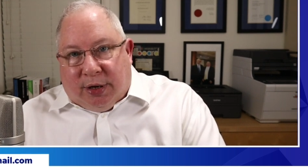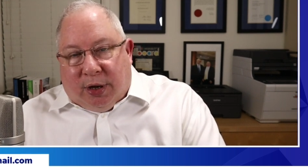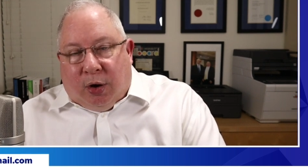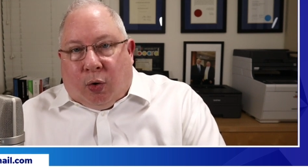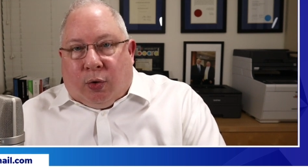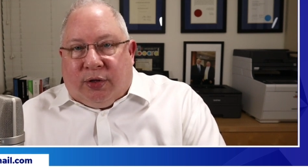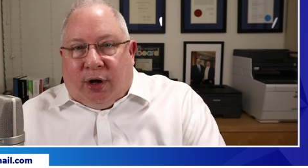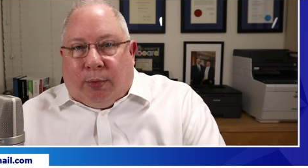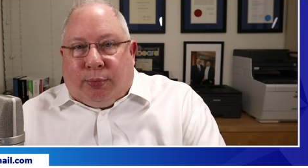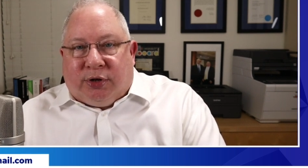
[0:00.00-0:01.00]
or
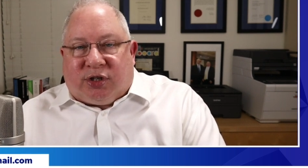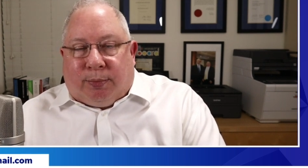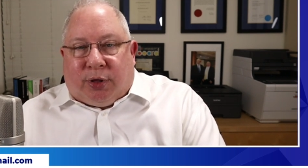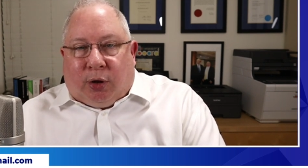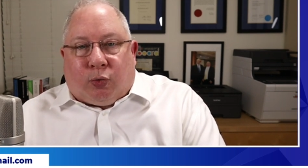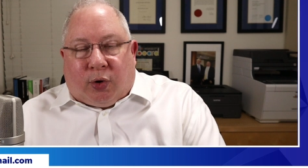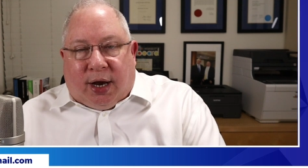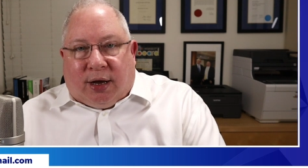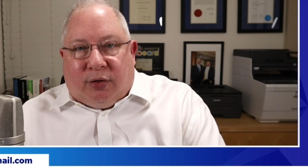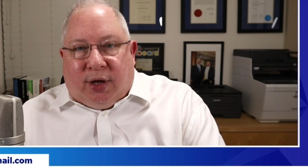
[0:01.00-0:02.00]
they'll
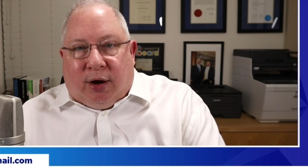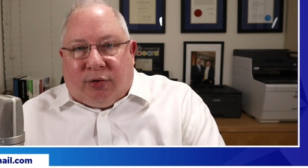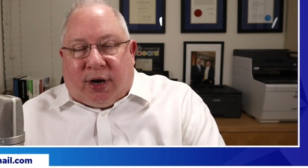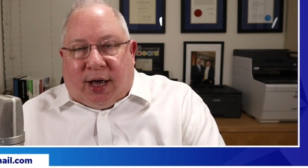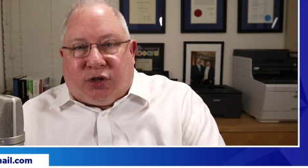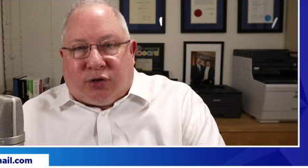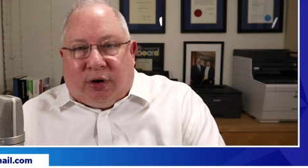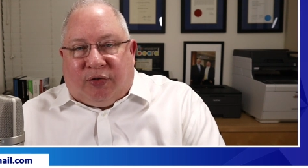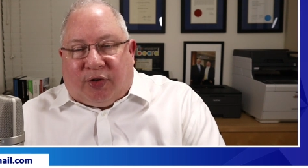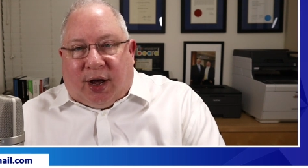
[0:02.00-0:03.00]
write on there that I
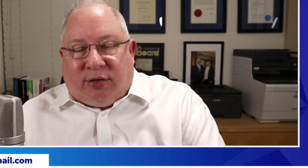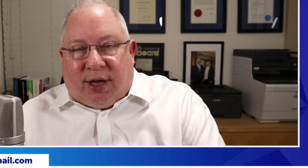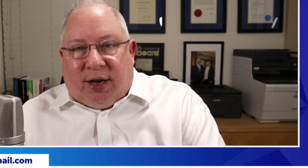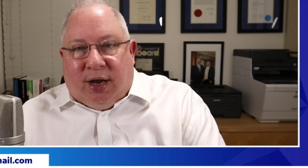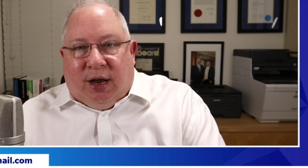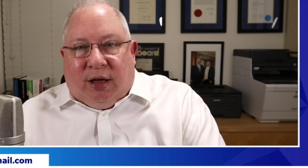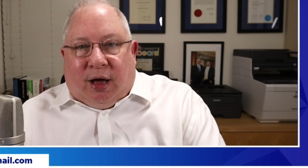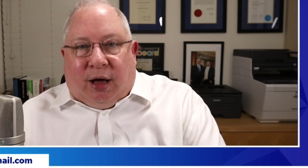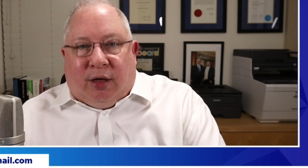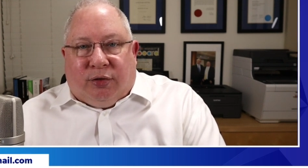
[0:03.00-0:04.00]
certify that,
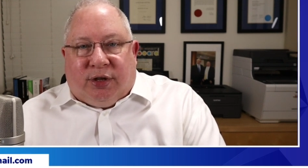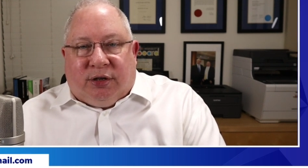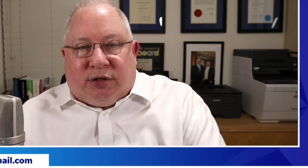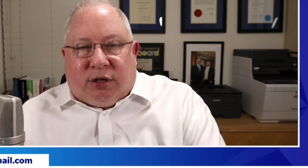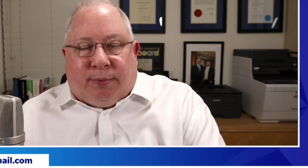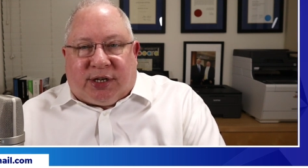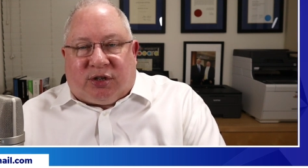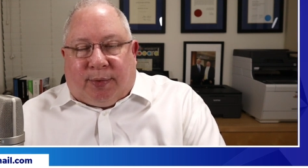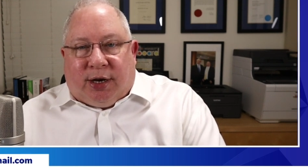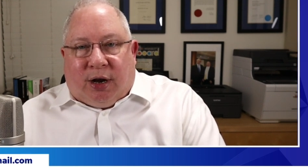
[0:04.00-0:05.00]
to the best
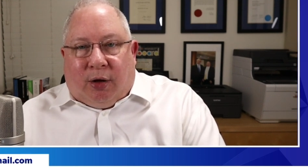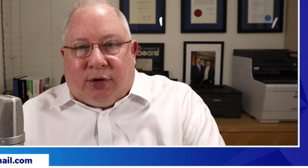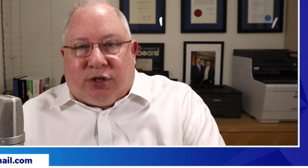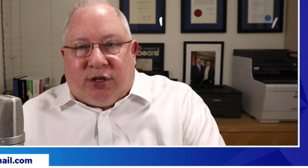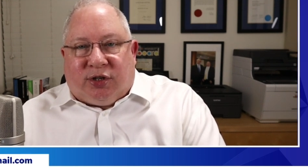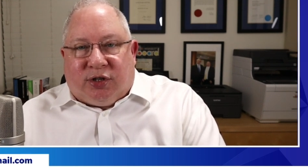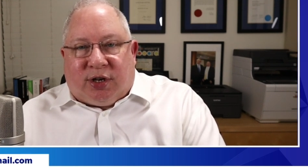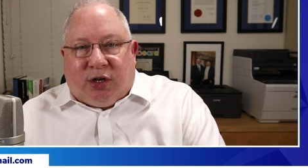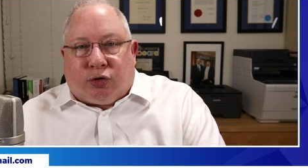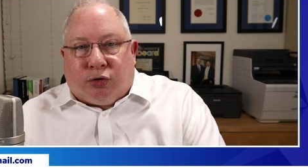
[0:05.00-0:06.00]
of my knowledge, this is
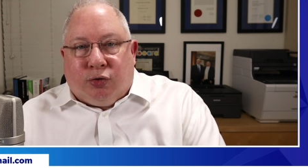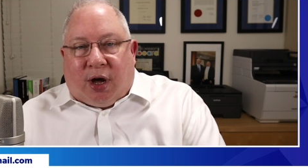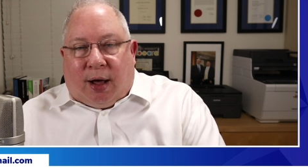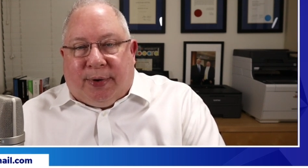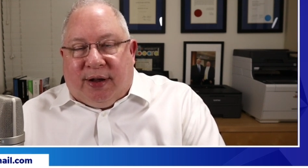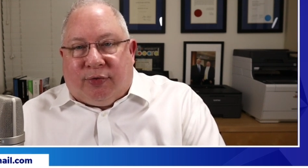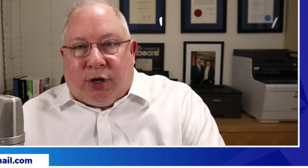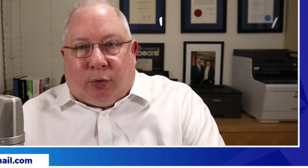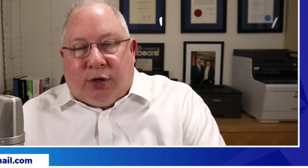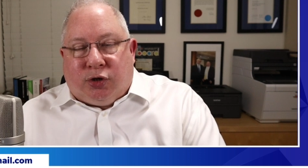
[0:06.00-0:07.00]
a true copy of the
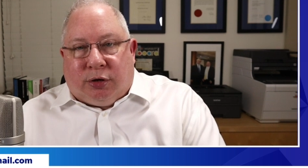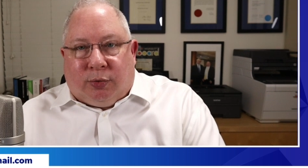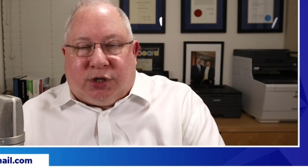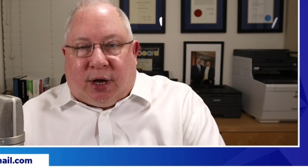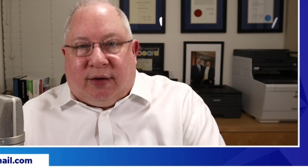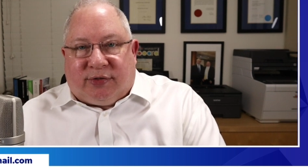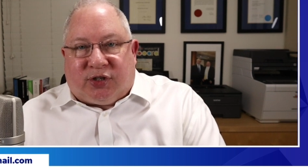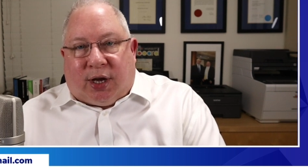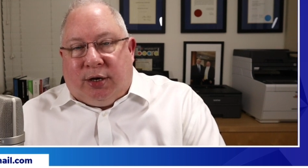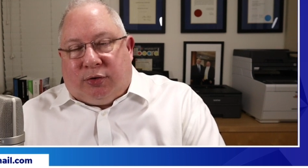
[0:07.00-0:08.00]
original, which I have
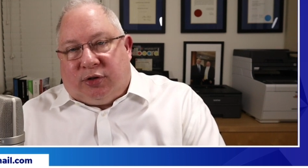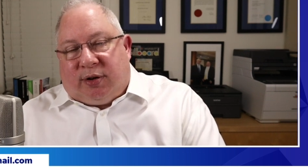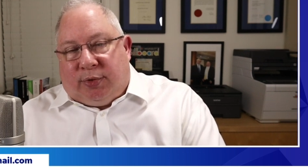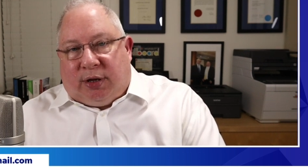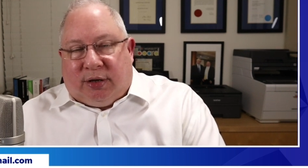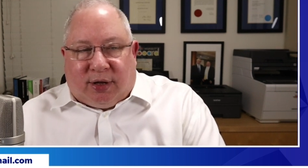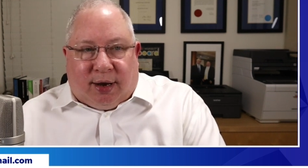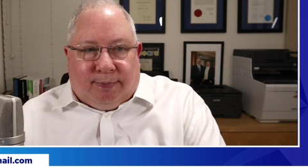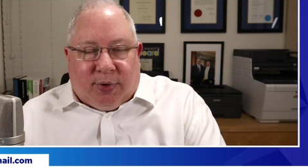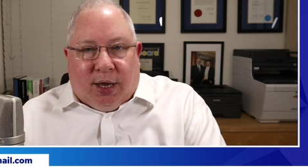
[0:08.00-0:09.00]
cited, or something like
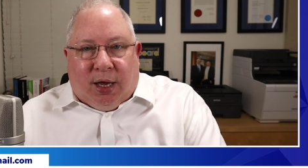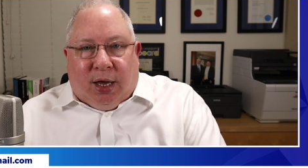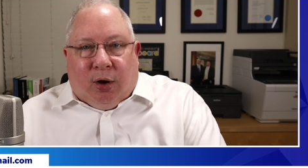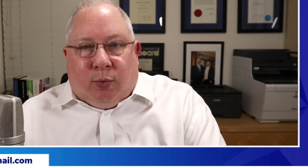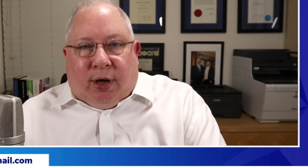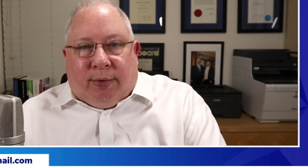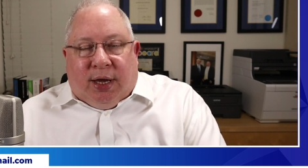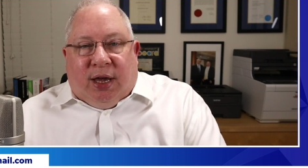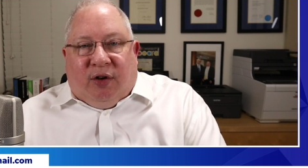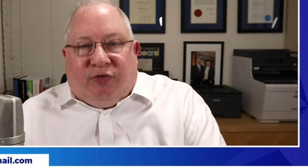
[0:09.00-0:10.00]
that. Well,
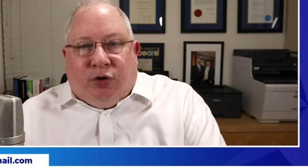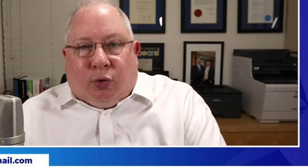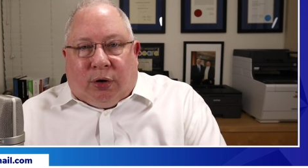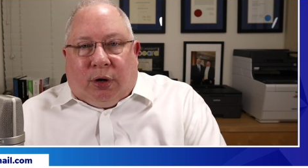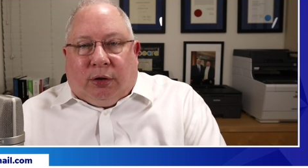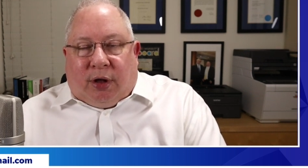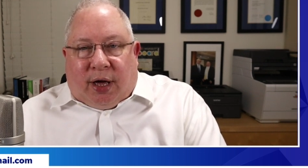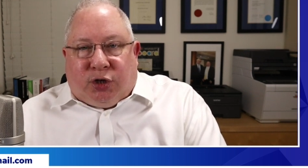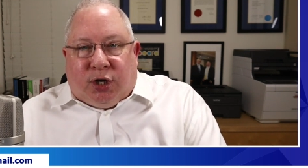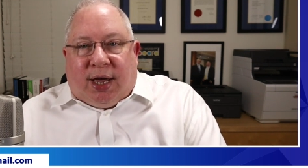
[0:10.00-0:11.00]
if you're
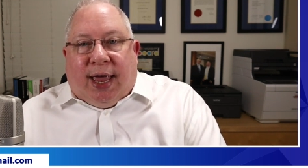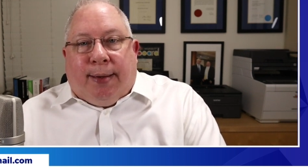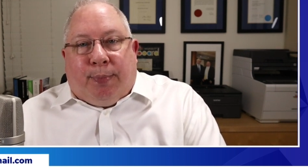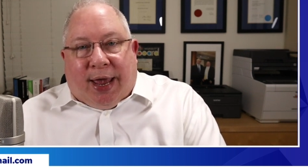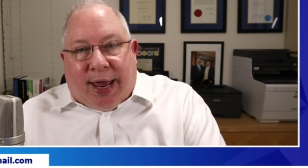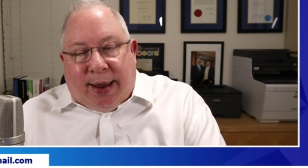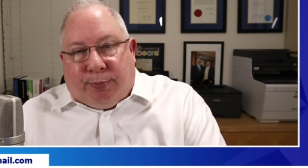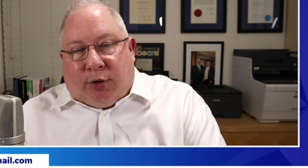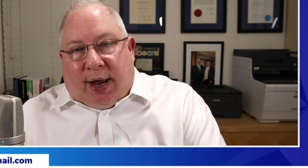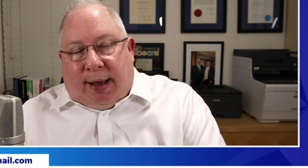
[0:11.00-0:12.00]
lodging a
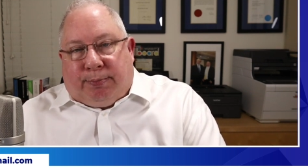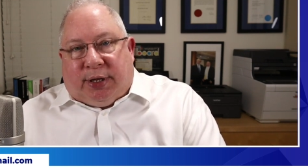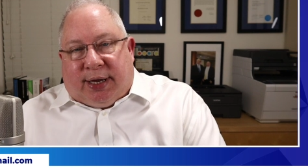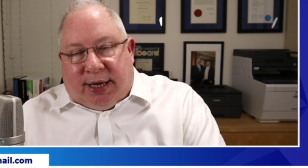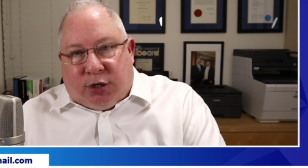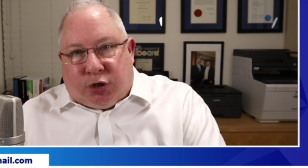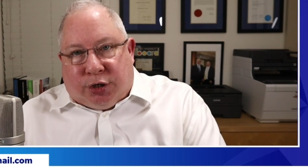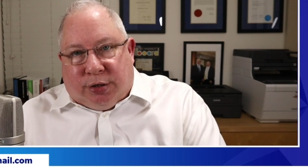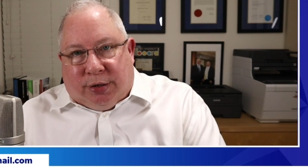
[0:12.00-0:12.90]
paper application,